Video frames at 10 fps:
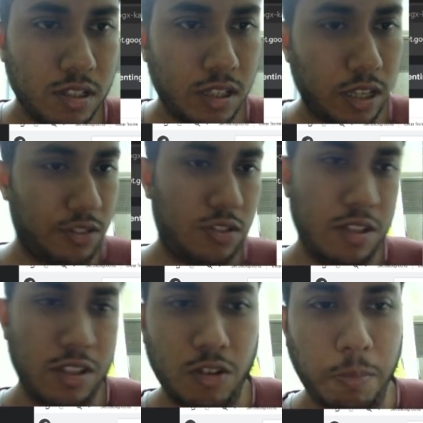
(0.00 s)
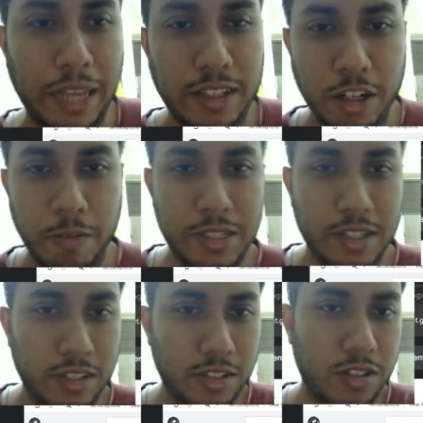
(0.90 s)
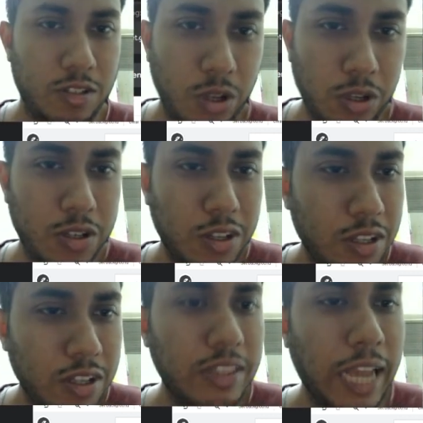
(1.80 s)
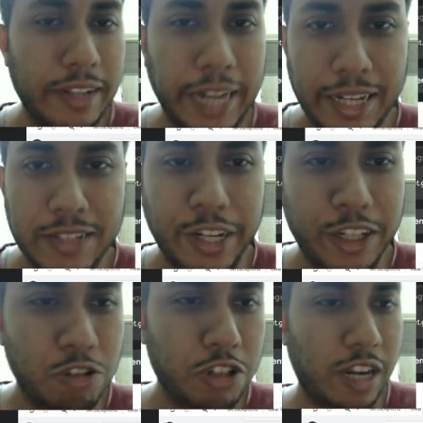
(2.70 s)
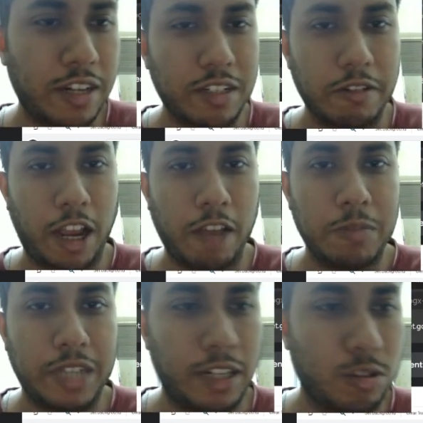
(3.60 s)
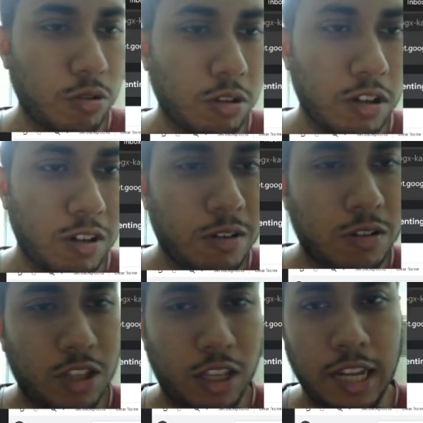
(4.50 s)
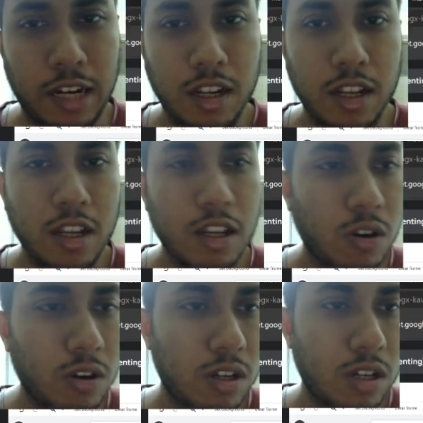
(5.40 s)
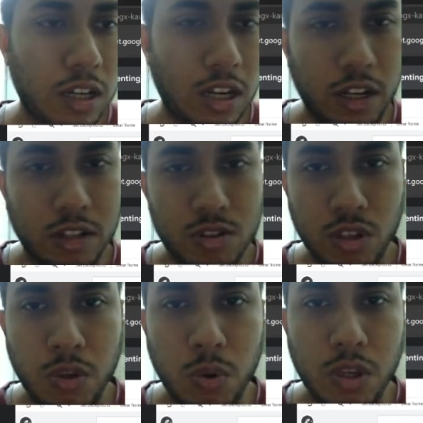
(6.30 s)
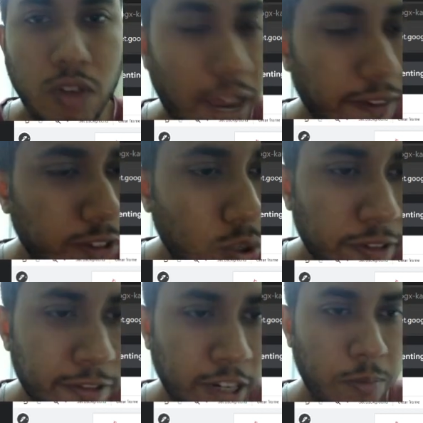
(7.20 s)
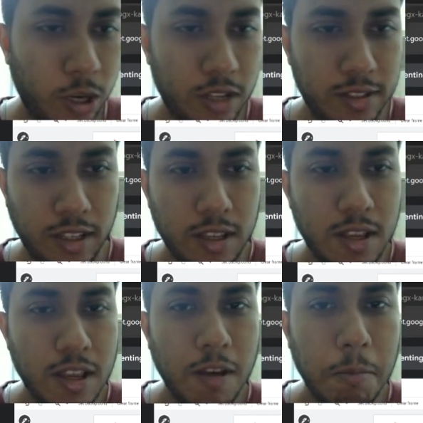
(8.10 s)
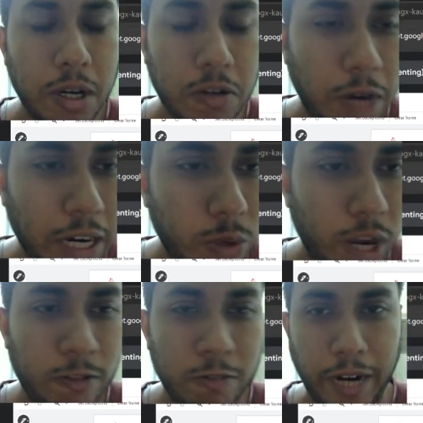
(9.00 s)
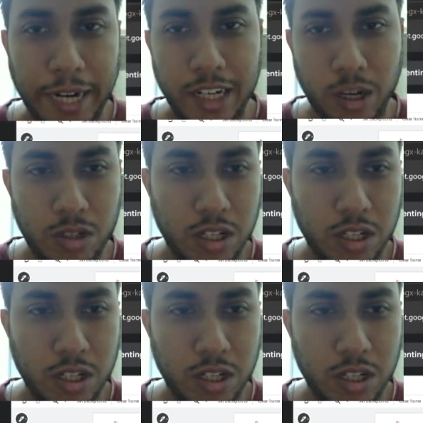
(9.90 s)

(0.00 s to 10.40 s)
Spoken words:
Yes. So pi 3 represent this. So that is the intuition I am trying to say that. So you have two different policy, but what you have to find out